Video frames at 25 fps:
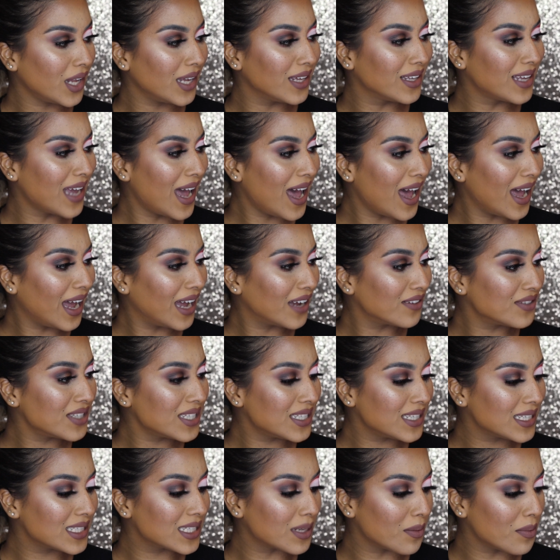yeah, I have to
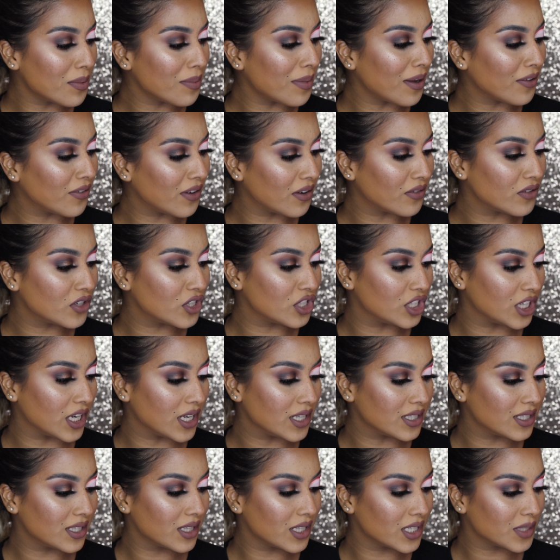say some of my favorite
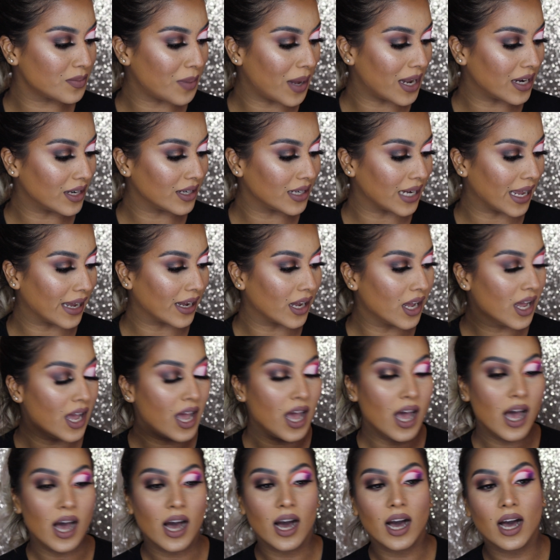shades in this palette, like
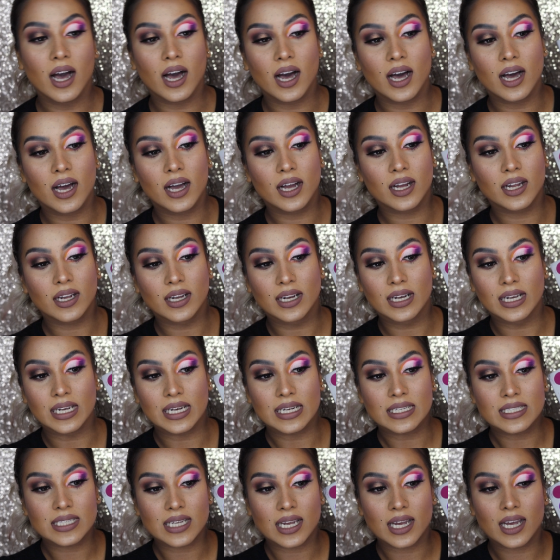her
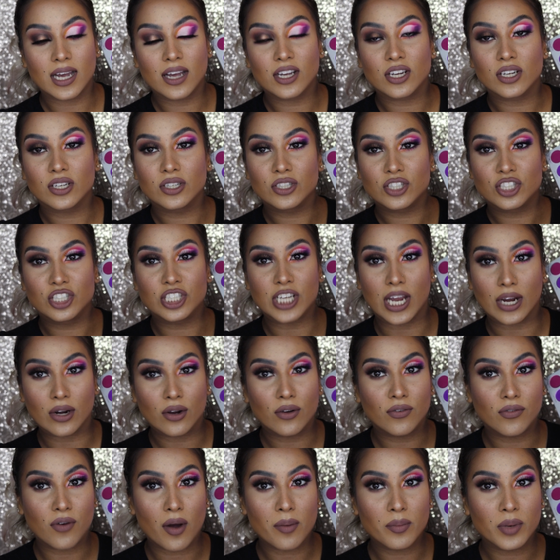glitter
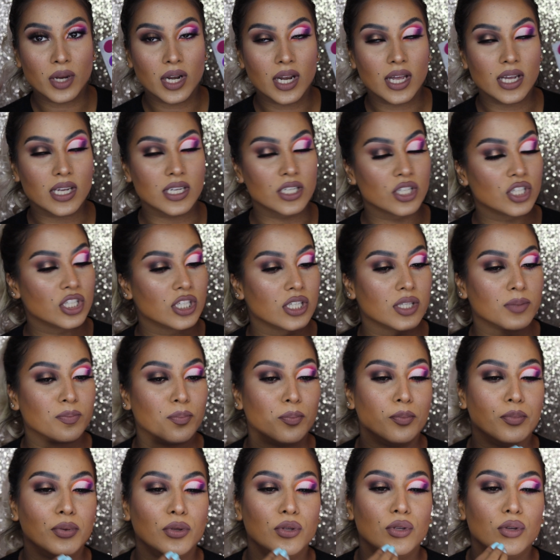shadow formula is just
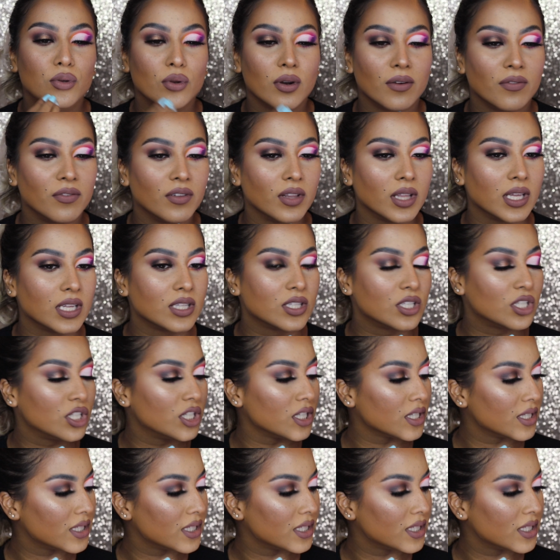beautiful. It's